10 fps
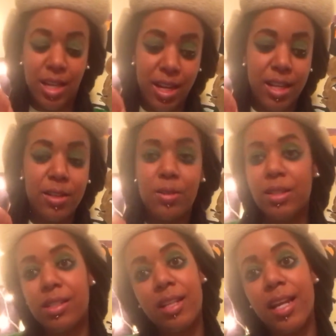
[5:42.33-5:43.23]
and I can do
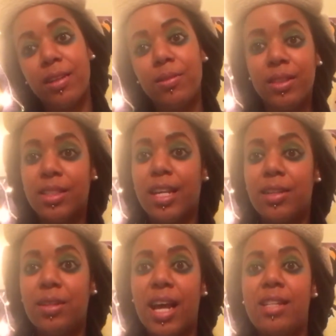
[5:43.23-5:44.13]
this, and I can do this, and I can
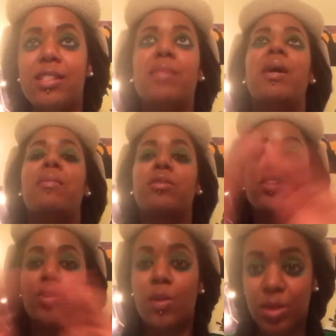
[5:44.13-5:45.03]
do that, and somehow I'm going to
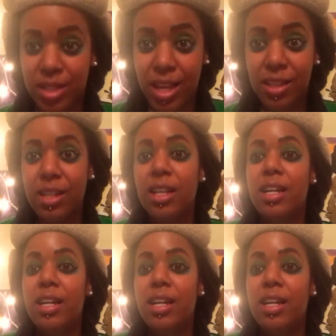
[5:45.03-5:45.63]
draw it all together